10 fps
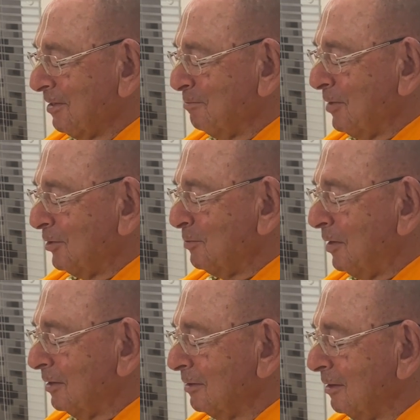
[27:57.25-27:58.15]

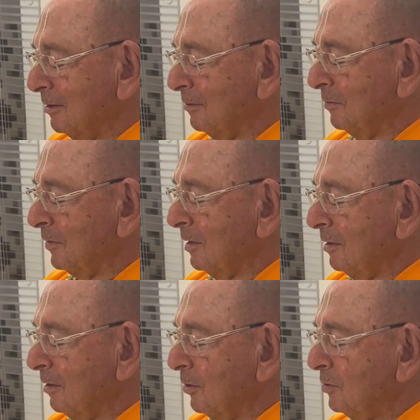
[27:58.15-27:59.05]
Madhumangal,
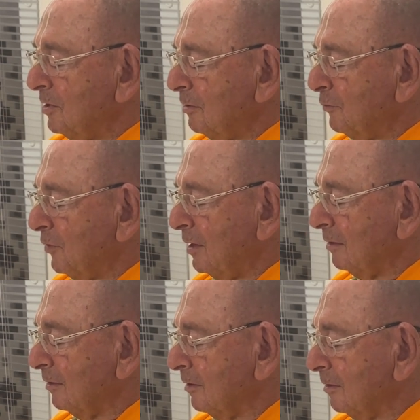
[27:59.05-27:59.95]
oh dear friend,